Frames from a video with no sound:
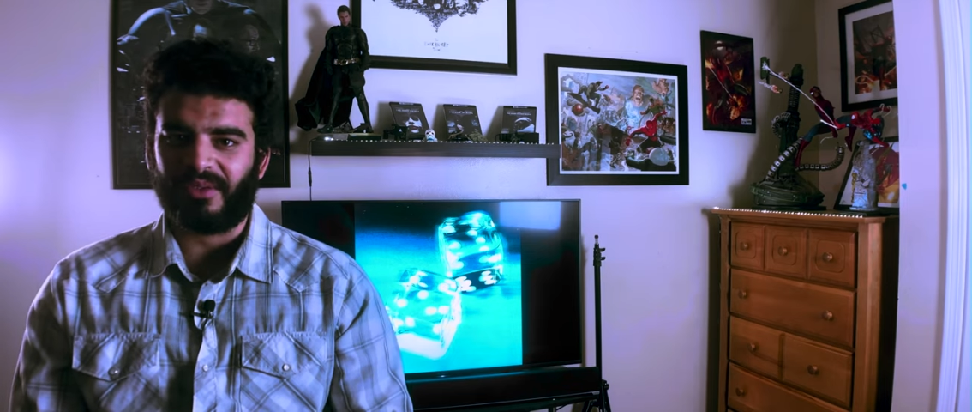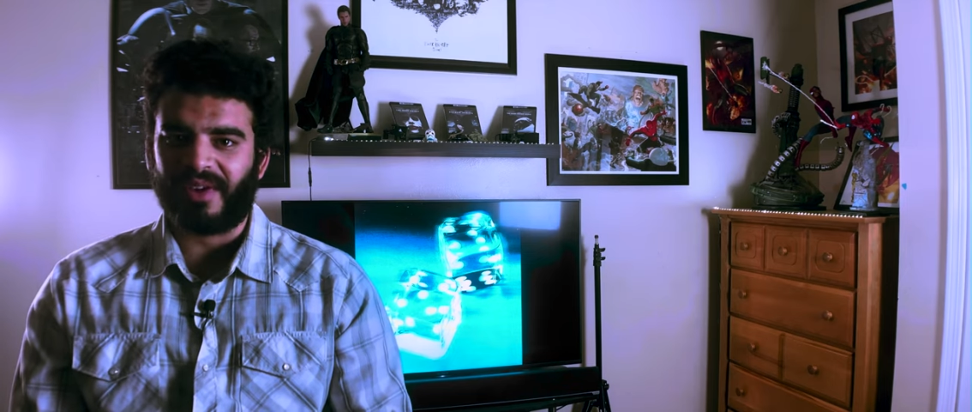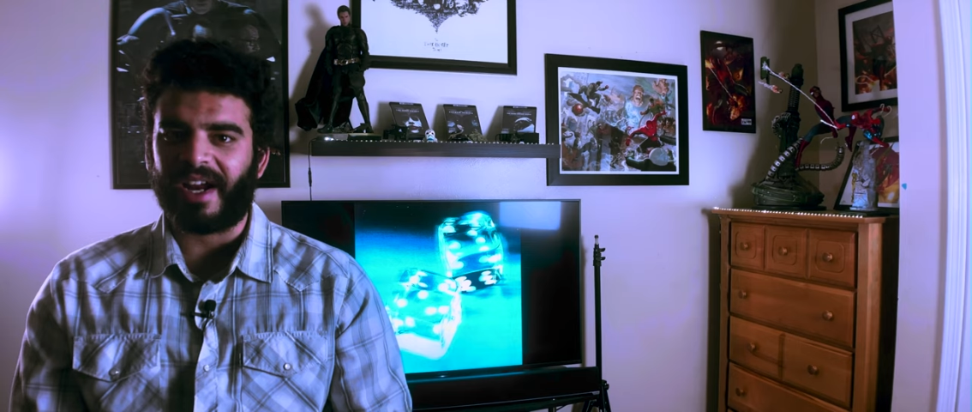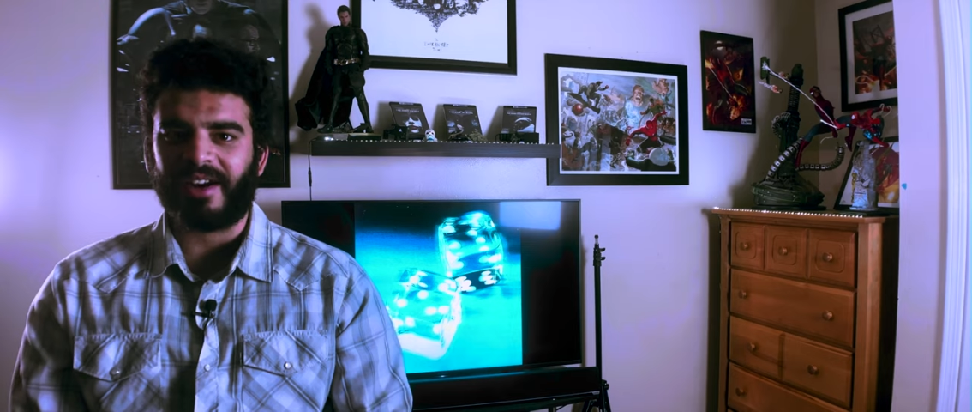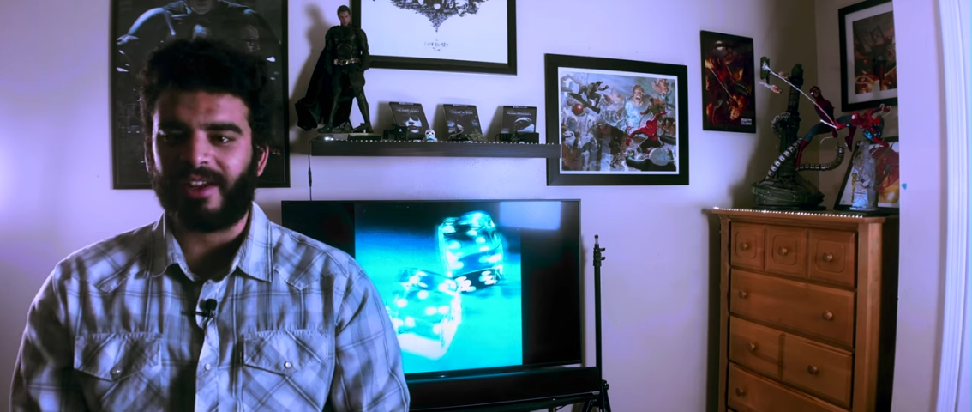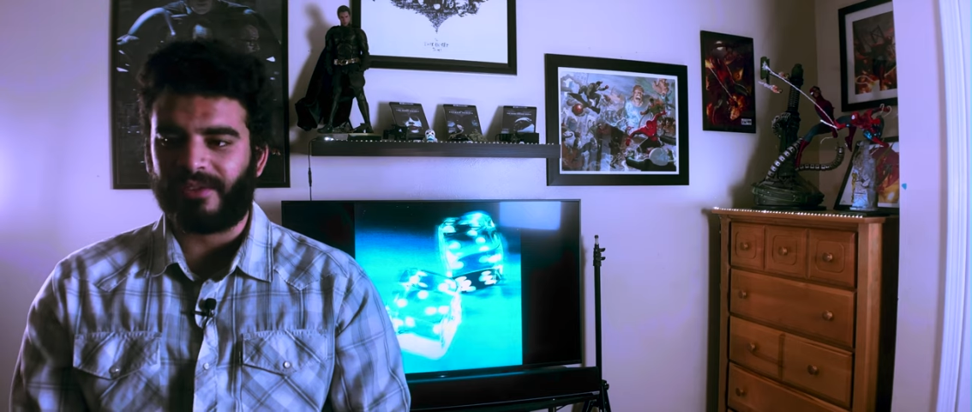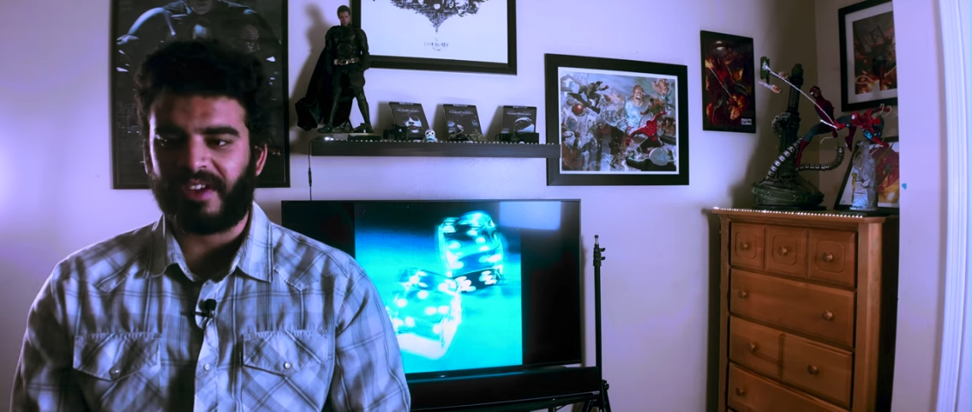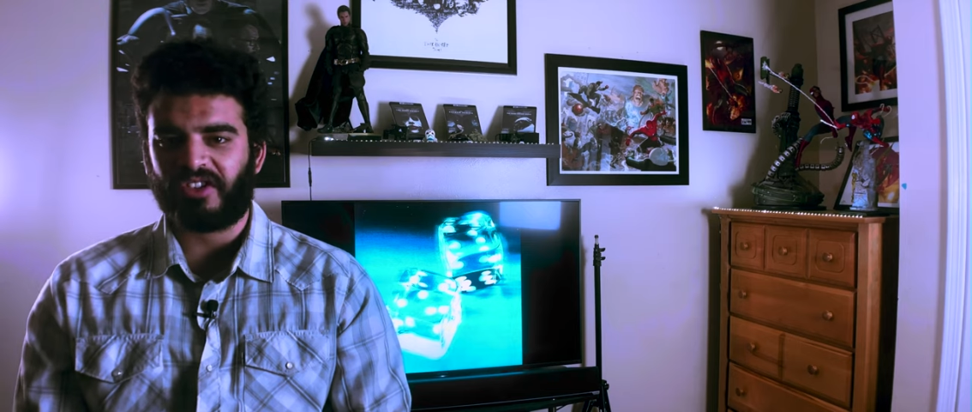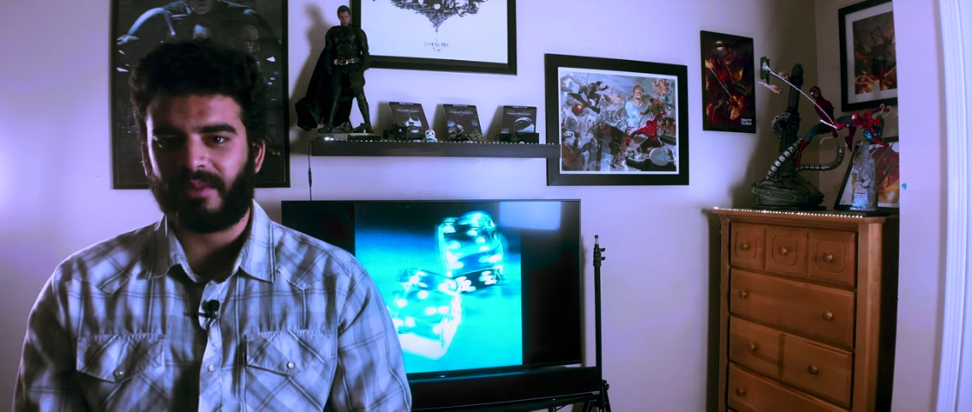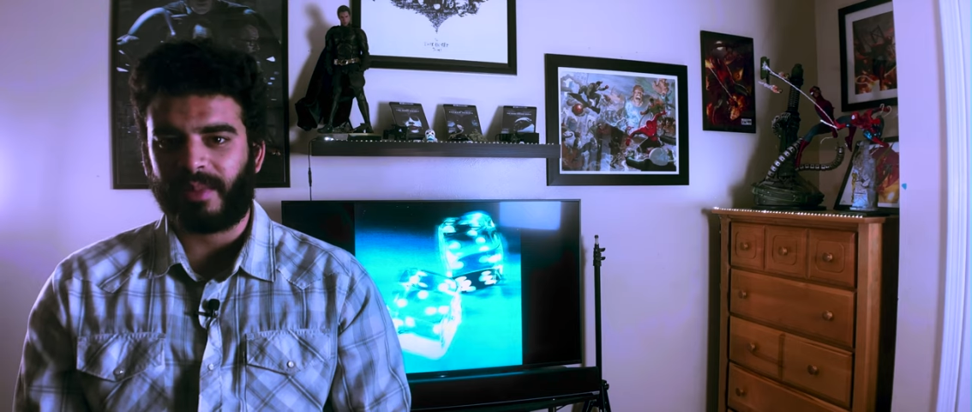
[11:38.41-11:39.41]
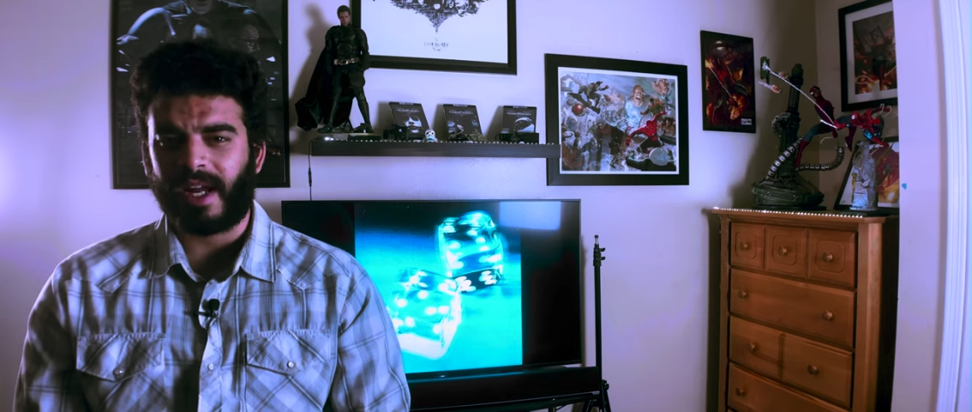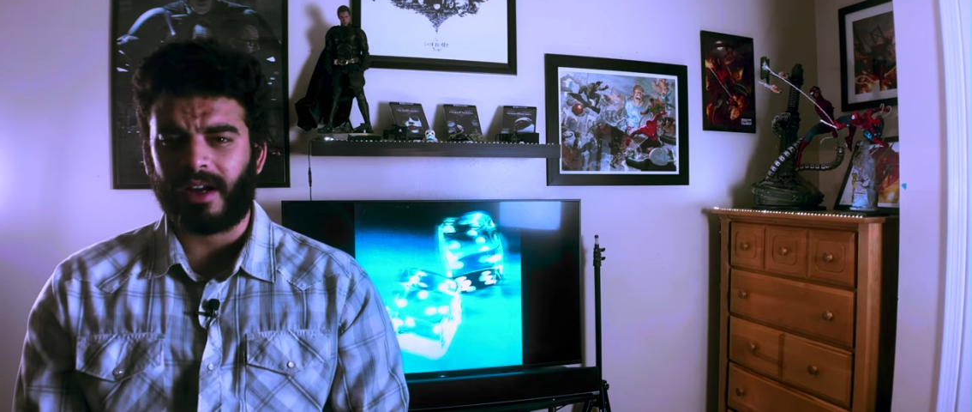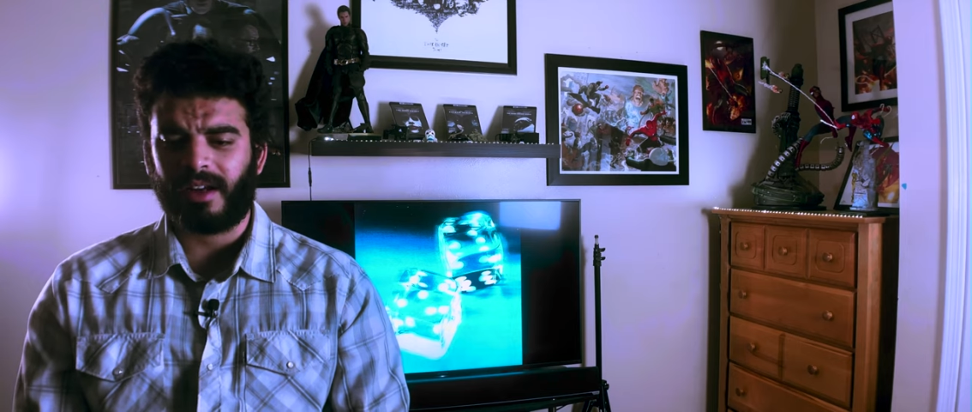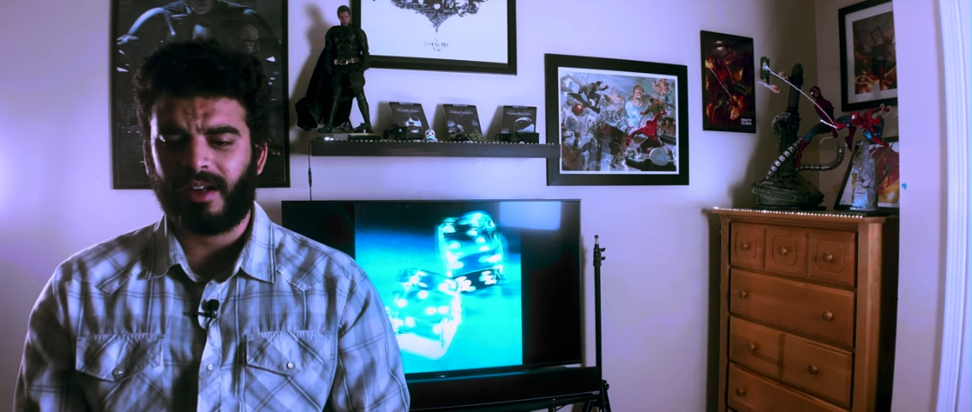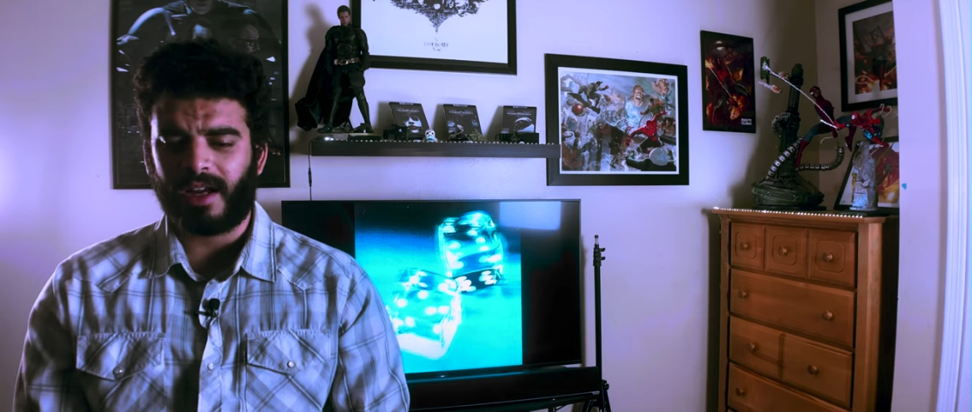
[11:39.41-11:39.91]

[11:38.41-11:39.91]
very efficient pair.